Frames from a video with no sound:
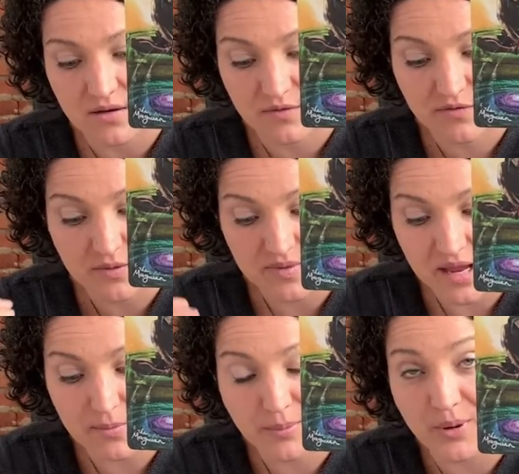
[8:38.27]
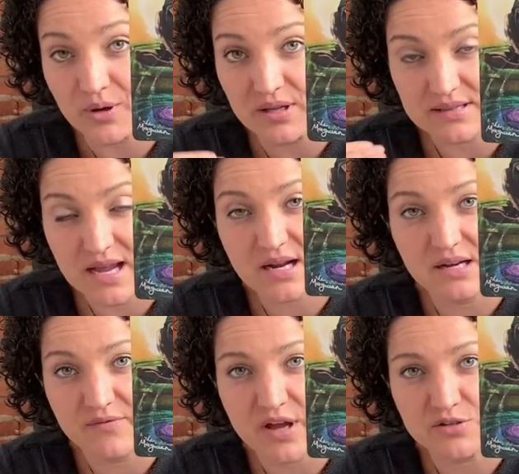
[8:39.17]
from the Emperor, like that
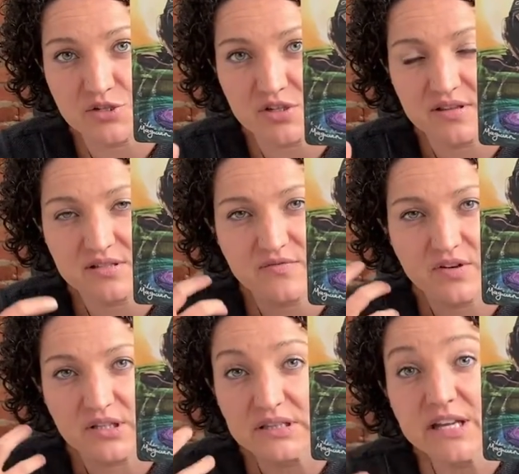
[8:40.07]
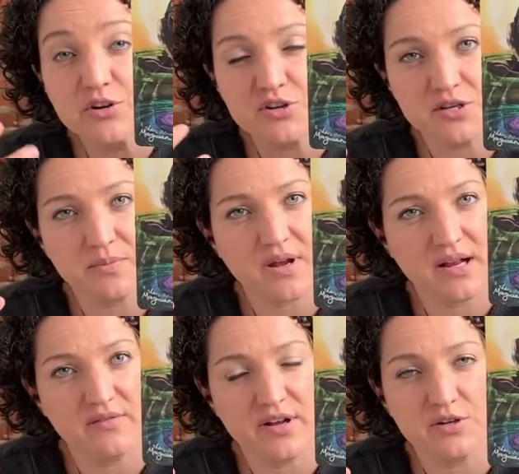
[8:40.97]
kind of energy, this very leadership
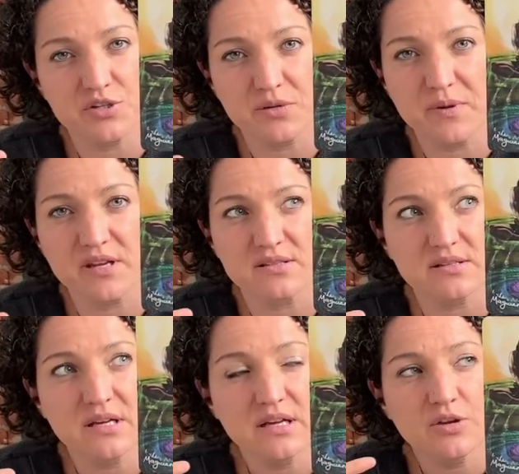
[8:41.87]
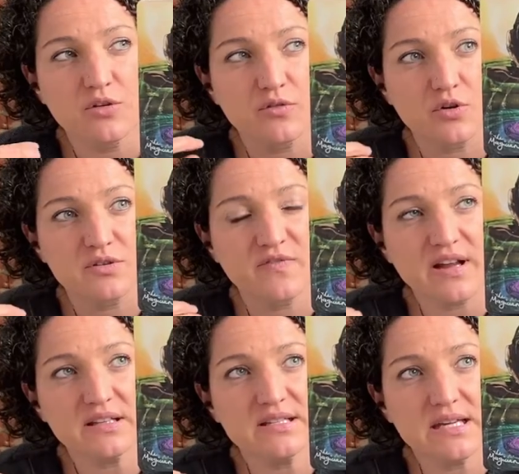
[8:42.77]
kind of energy, because you're
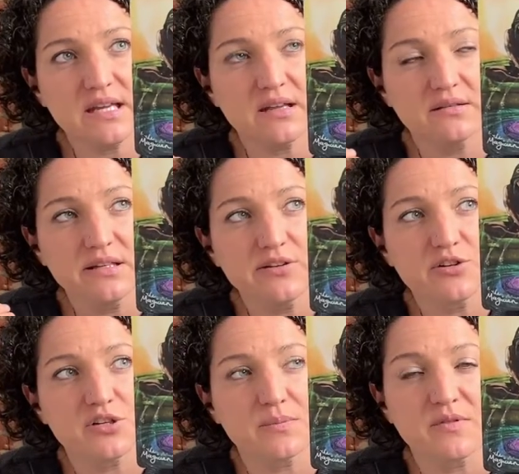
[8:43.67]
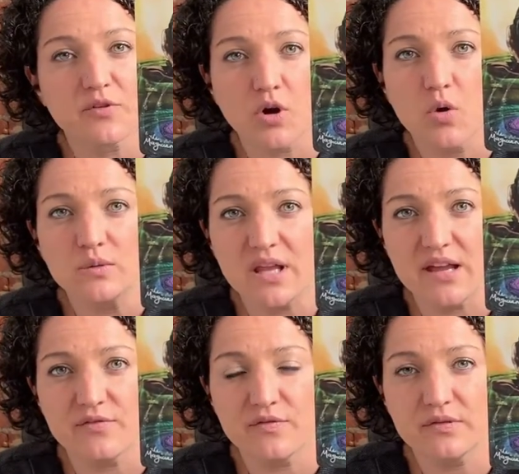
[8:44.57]
finally taking leadership of your own
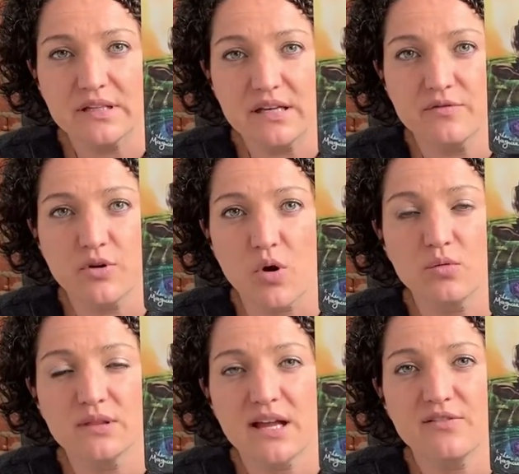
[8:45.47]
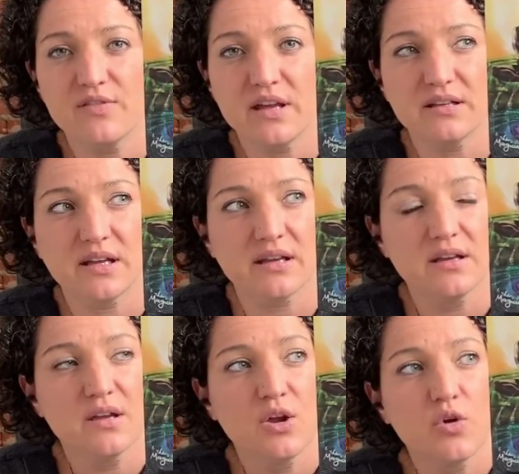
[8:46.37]
life, and like
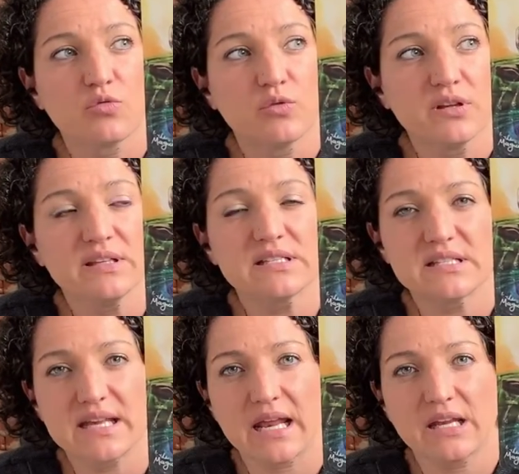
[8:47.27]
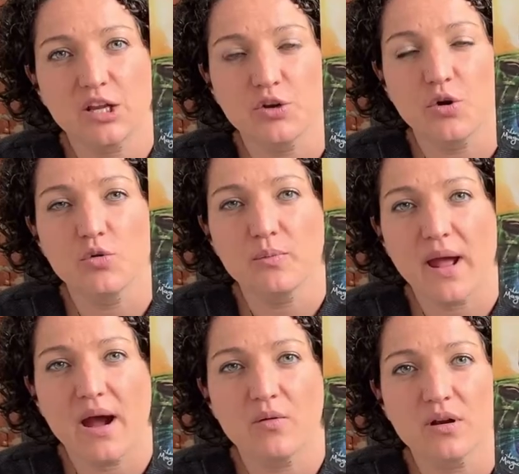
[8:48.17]
really standing in your own
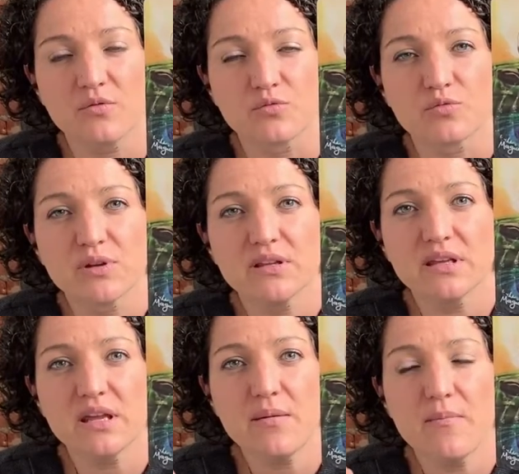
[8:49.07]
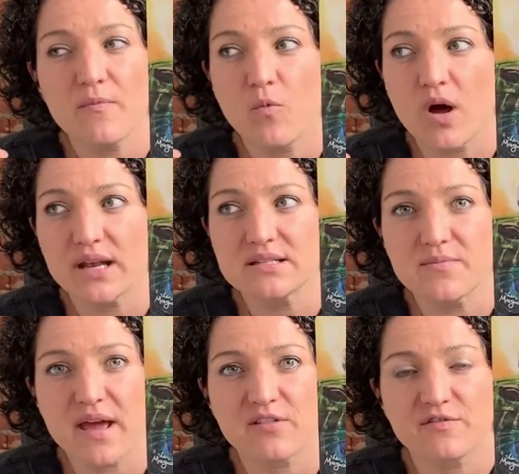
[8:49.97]
power and really wanting to
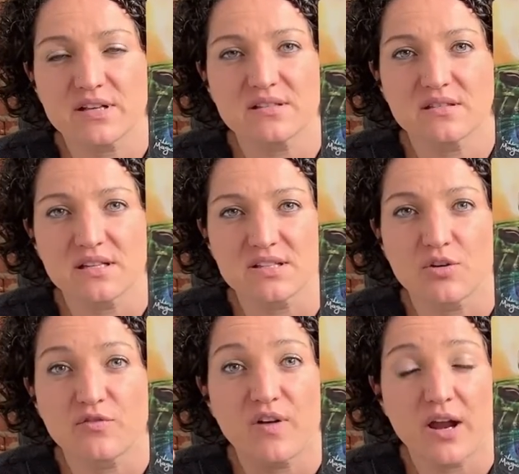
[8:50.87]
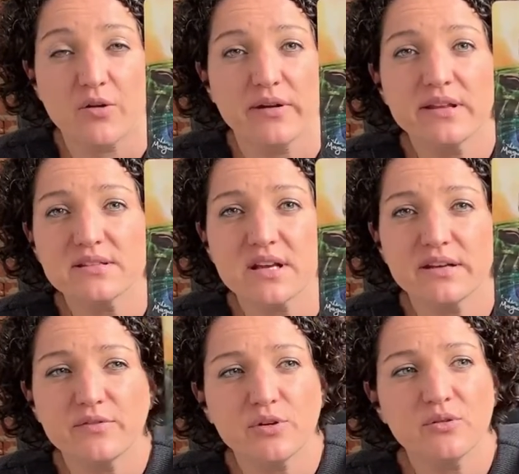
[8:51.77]
manifest the things that are fiery inside
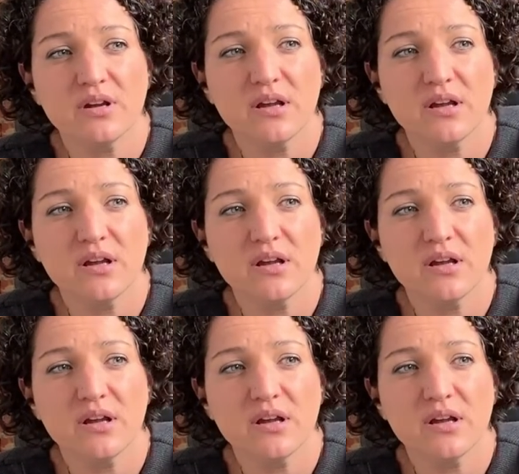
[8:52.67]
of you.